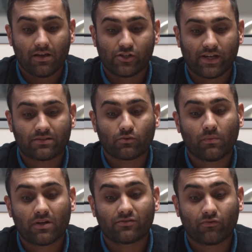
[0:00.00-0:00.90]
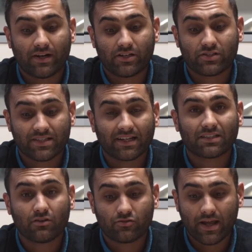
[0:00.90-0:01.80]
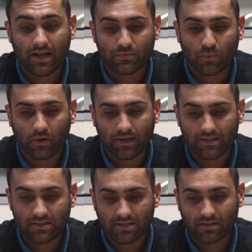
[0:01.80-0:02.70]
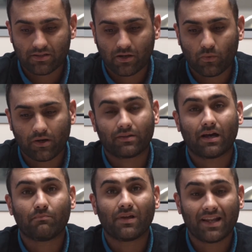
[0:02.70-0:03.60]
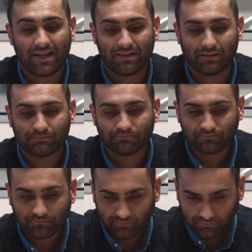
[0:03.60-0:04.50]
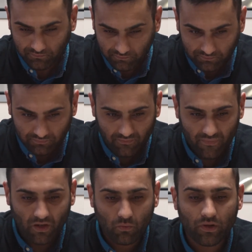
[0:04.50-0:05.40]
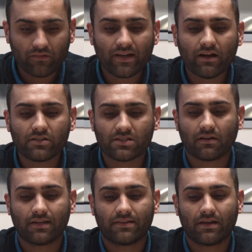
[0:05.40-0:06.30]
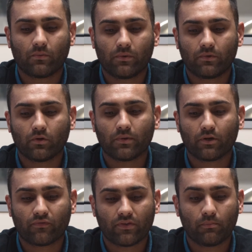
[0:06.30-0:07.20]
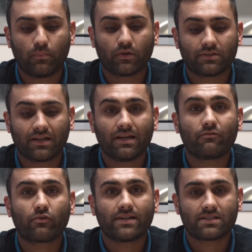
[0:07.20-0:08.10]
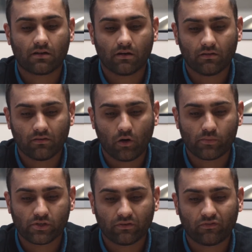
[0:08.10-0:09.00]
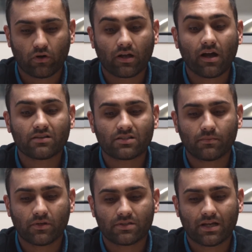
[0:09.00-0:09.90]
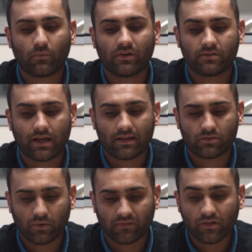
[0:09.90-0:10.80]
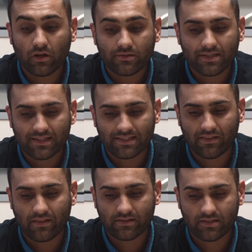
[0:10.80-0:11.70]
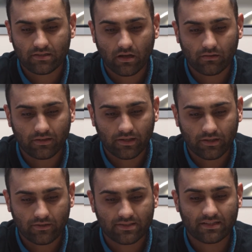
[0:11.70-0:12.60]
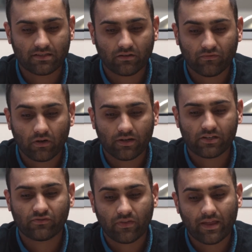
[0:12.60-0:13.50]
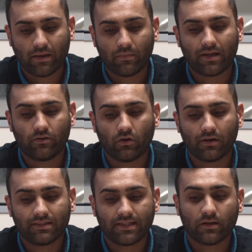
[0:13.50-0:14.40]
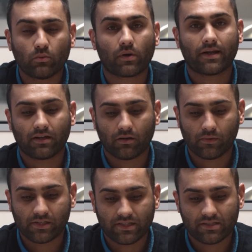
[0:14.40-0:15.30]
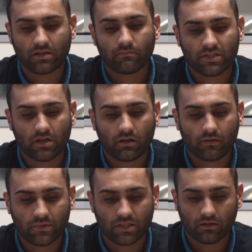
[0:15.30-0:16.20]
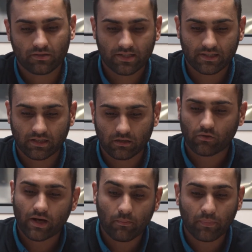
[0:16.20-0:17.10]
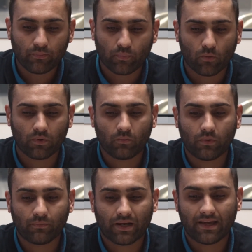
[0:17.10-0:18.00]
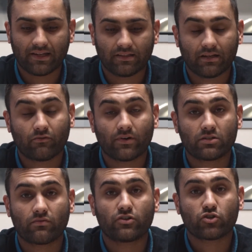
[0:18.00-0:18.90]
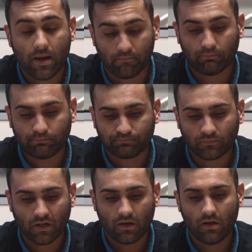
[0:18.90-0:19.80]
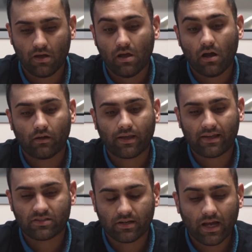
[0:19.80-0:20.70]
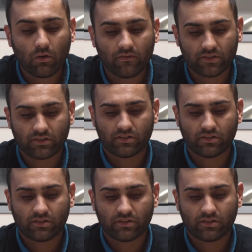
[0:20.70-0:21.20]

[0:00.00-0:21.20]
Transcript: She has almost reached 600 X points, so well done Melina. We have now decided that we will not be offering the book delivery slot option for our customers, as we have noticed that this is only used as an advantage for them and not a deal breaker, which in some circumstances can create a big problem when planning deliveries on the drum. Okay, so now over to